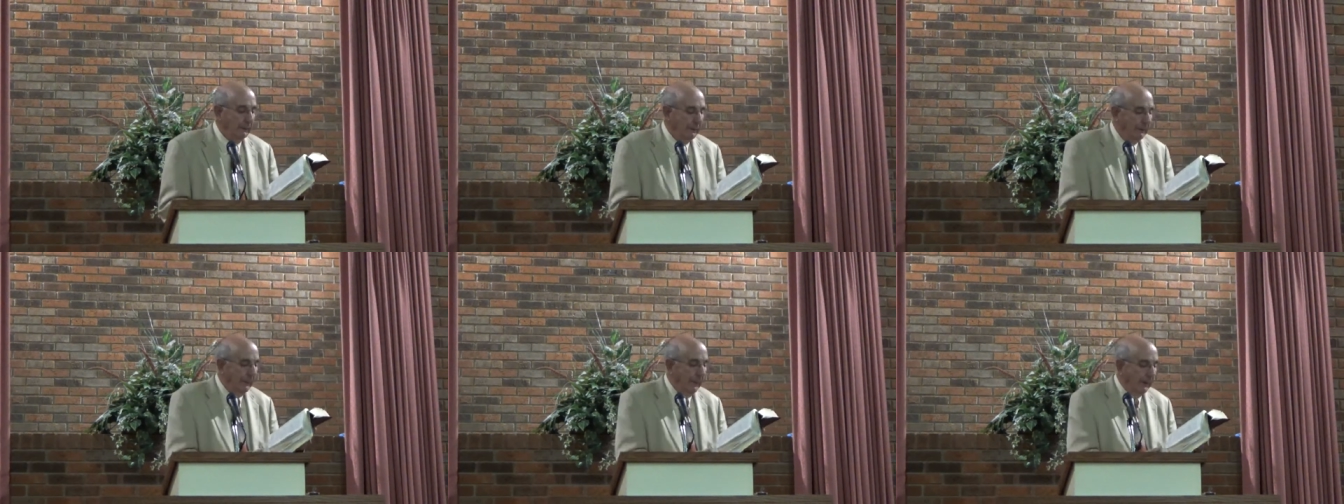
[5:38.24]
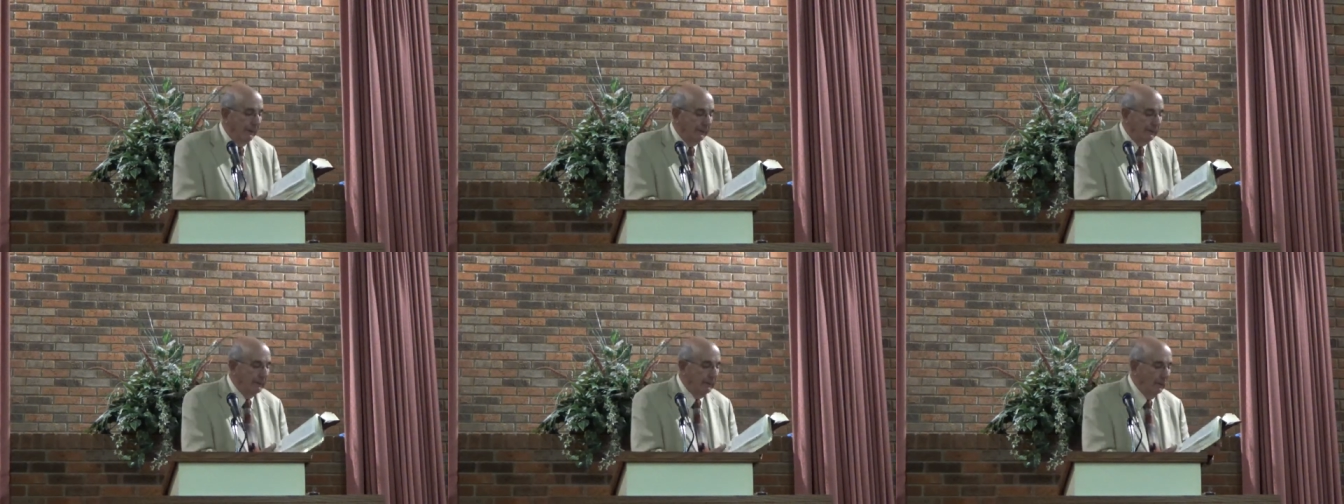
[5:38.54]

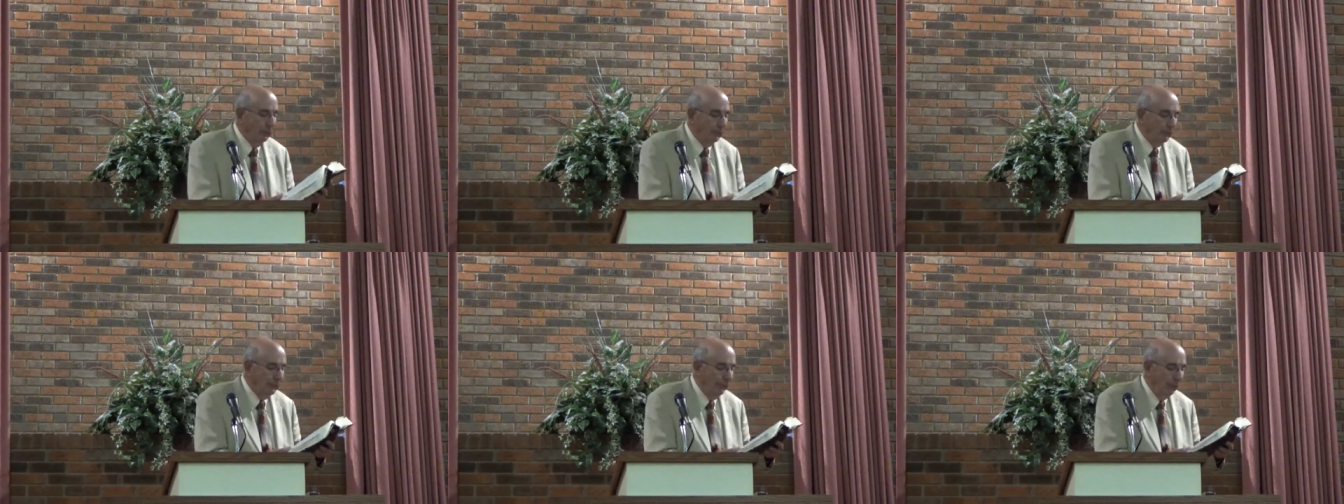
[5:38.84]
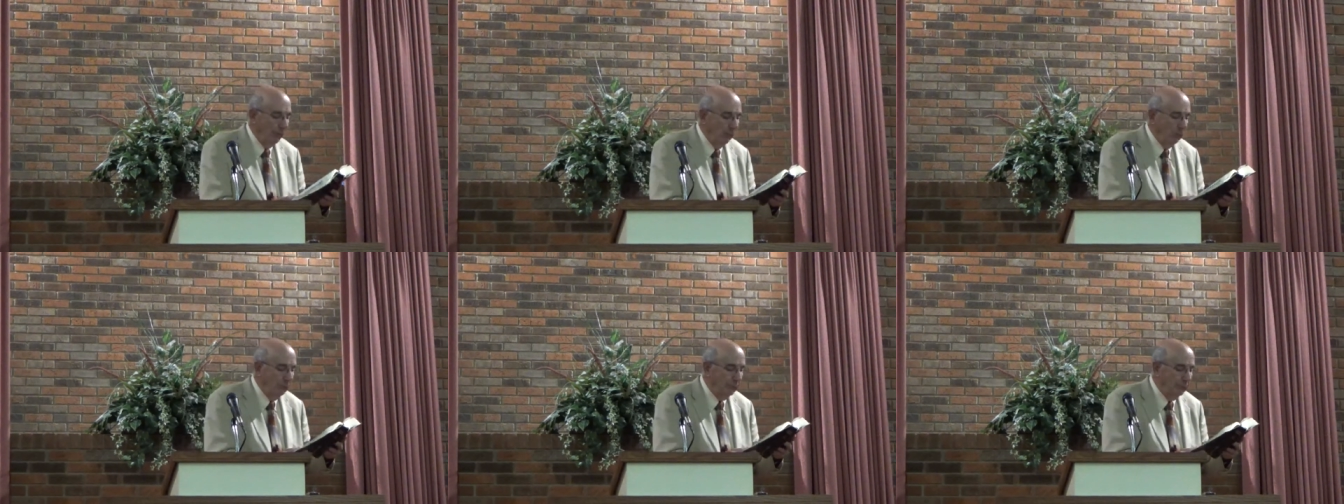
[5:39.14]
Now it goes
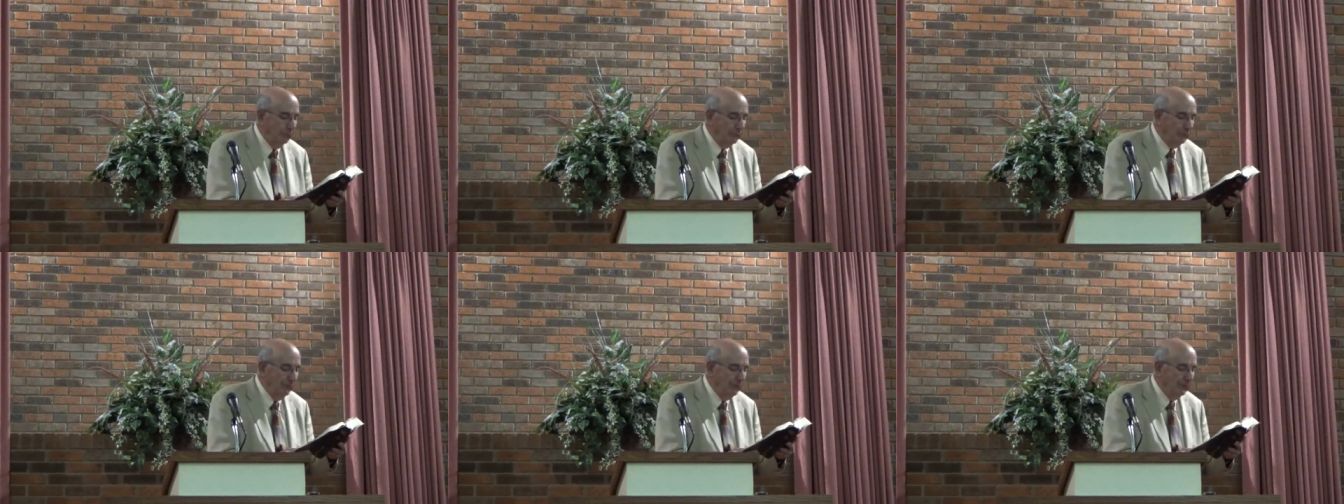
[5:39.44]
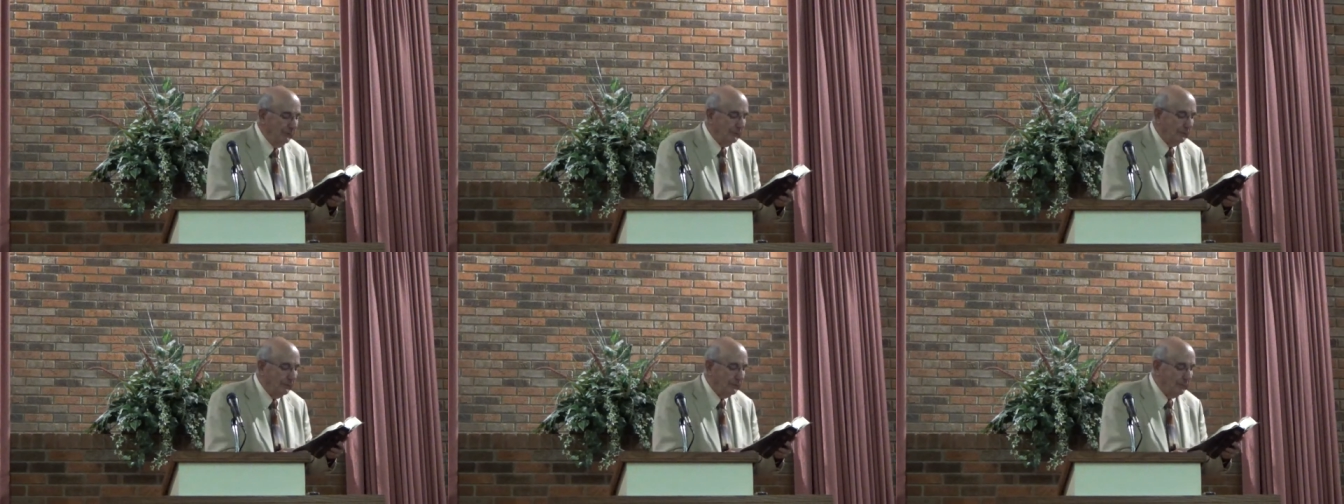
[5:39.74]
on.
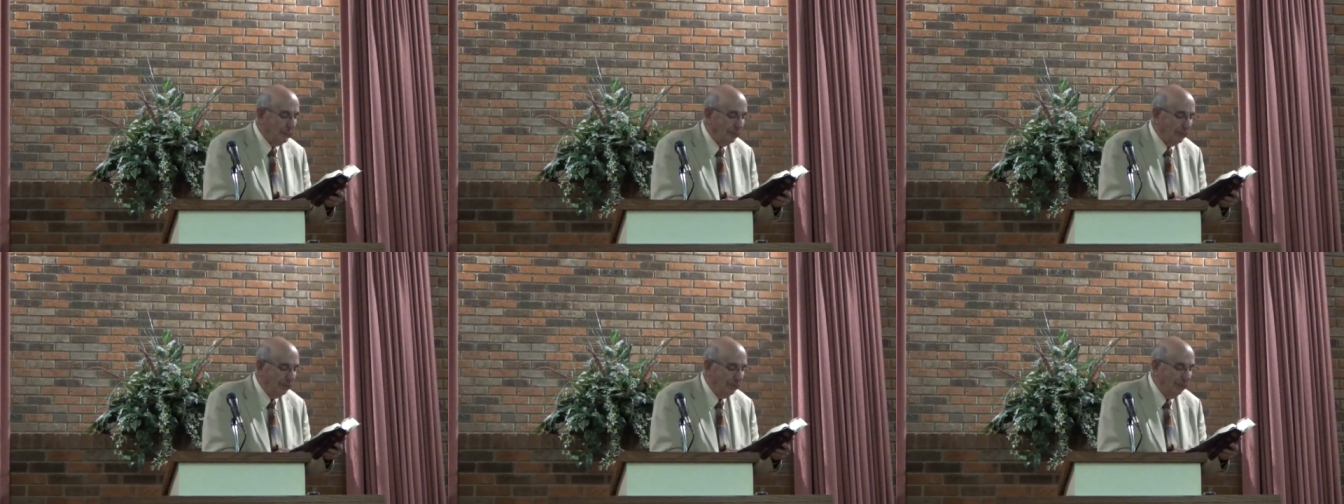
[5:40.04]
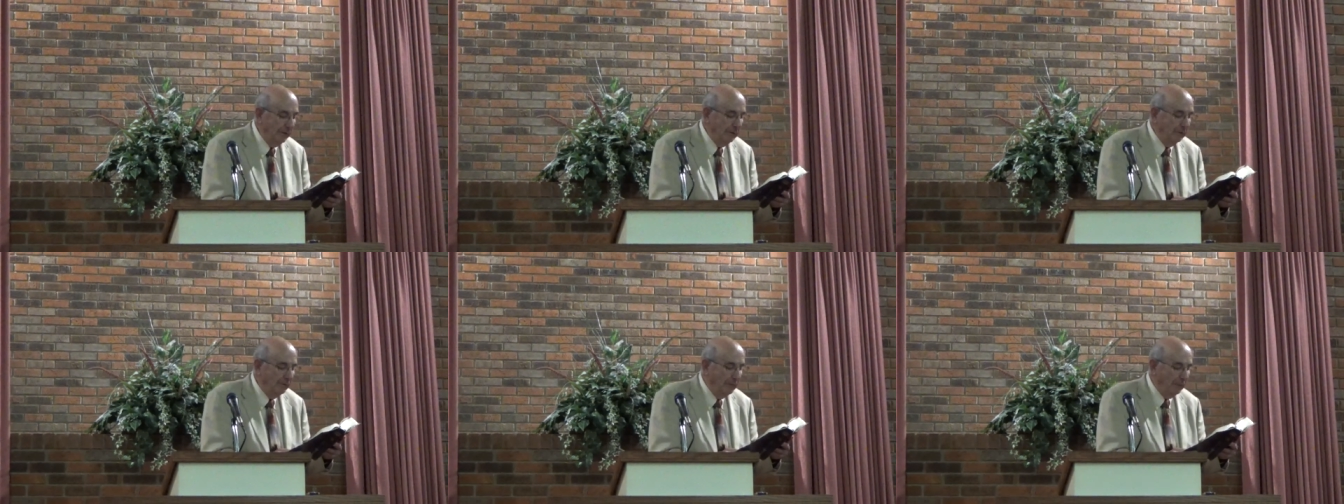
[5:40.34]
Jesus
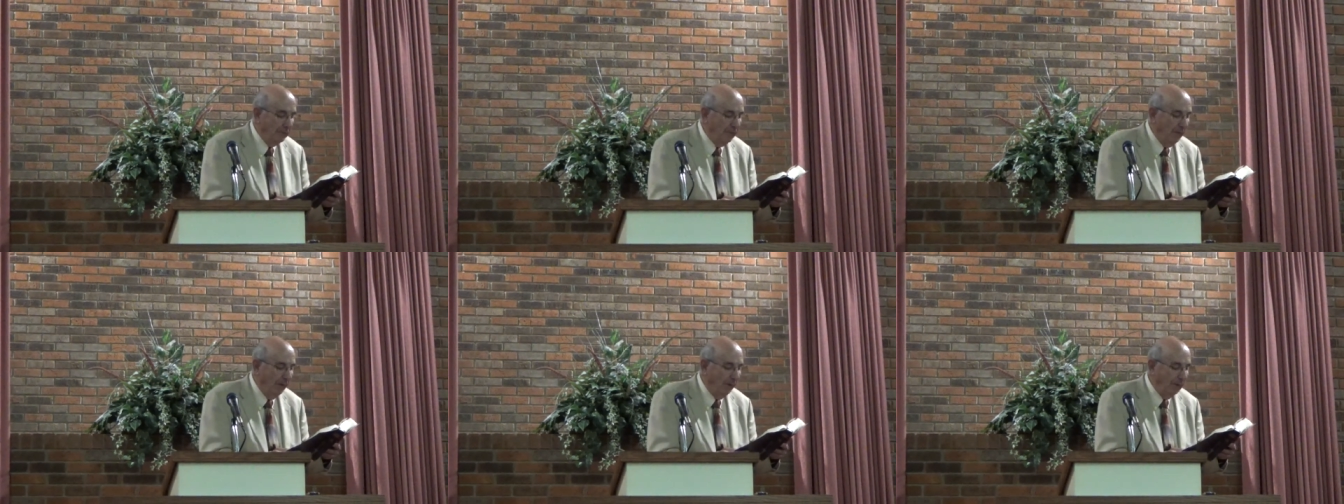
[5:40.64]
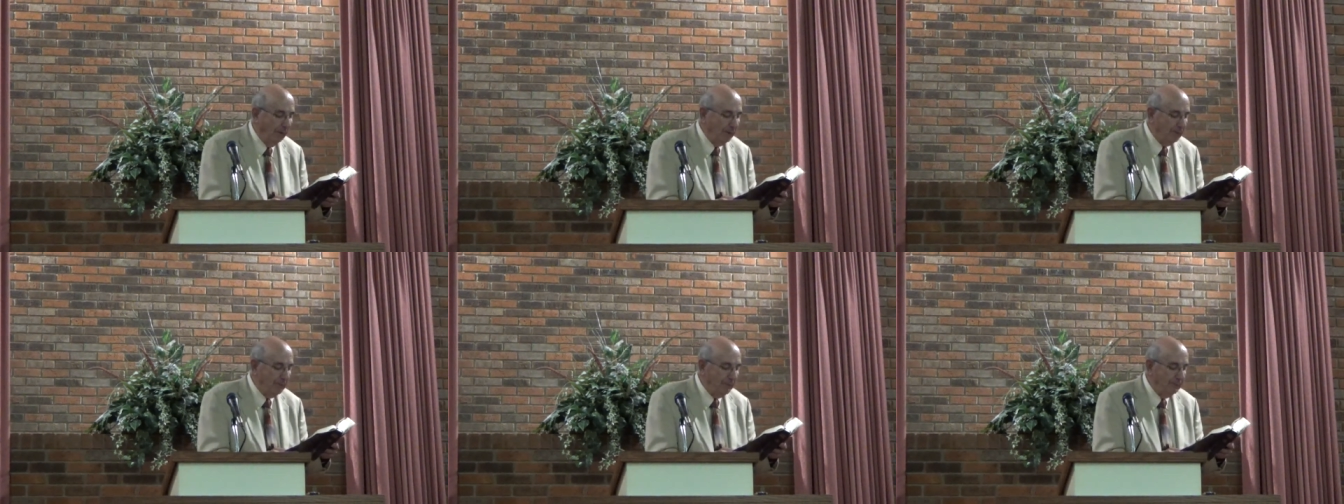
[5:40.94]
perceived their
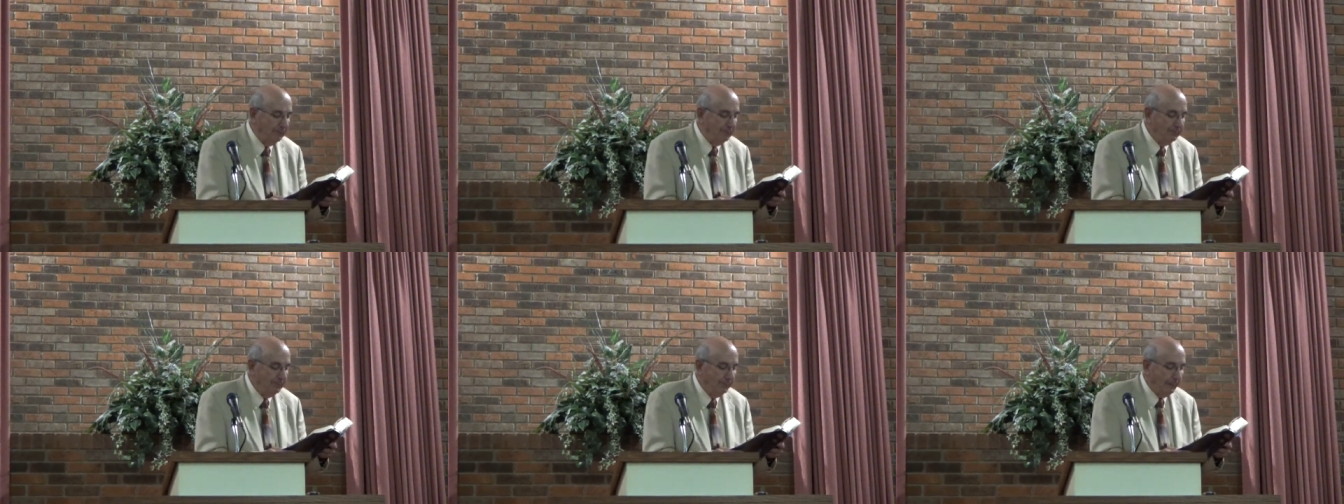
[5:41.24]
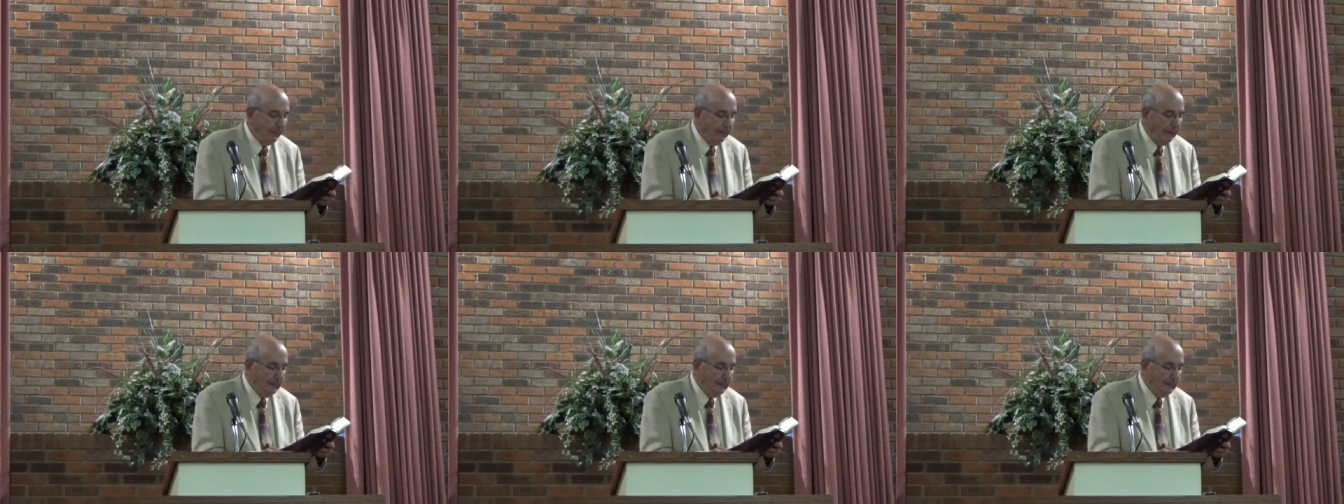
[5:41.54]
faults.